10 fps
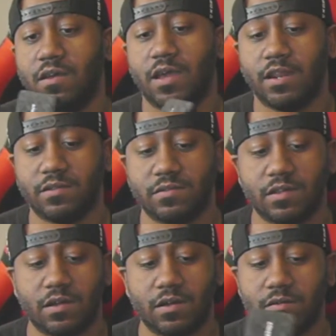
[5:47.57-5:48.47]
and it's
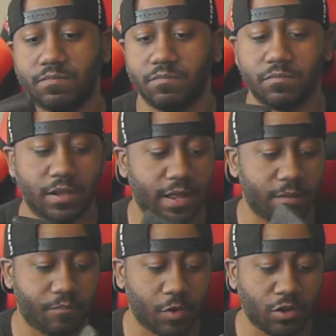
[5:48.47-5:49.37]
and I
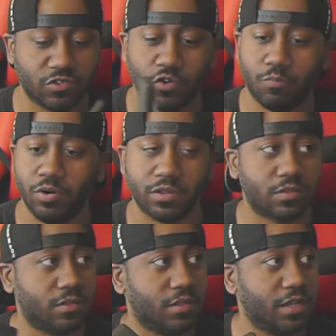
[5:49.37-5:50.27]
also put
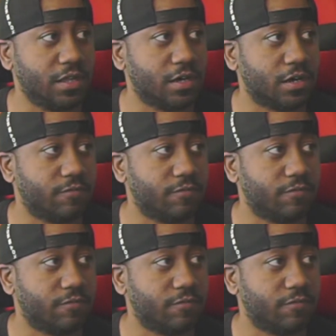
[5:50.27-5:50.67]
the